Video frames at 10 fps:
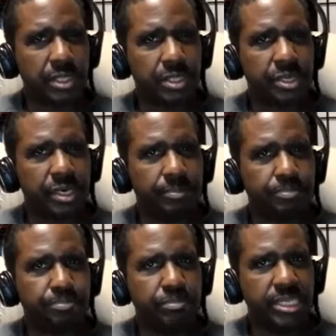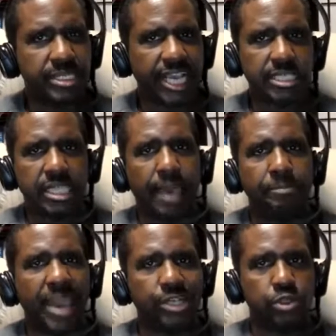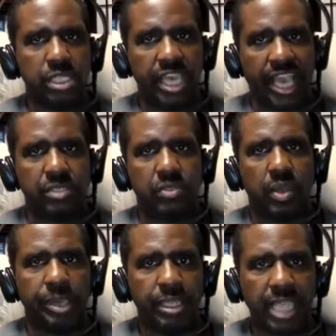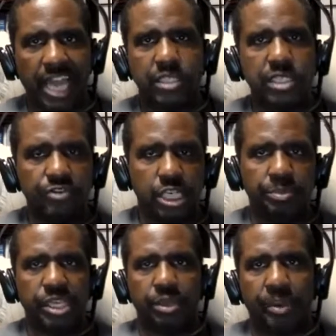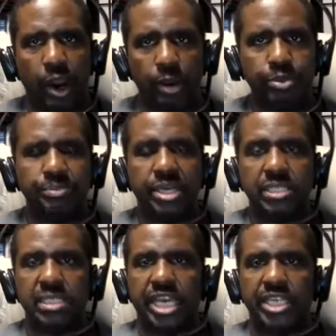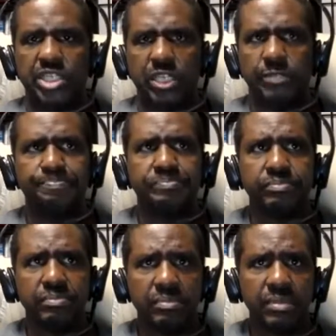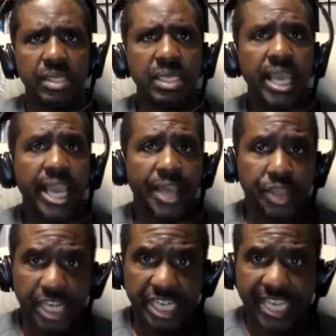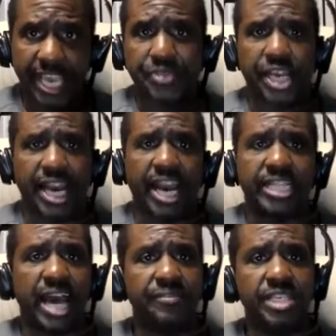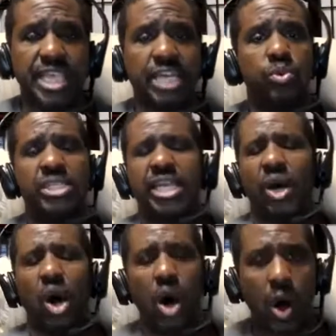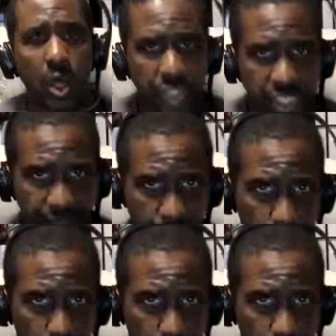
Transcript: the mistakes in that matter less. I mean, a lot of stuff's going to be in the PowerPoint presentation, and they're going to get the guide. And obviously, I don't want to take all the stuff in the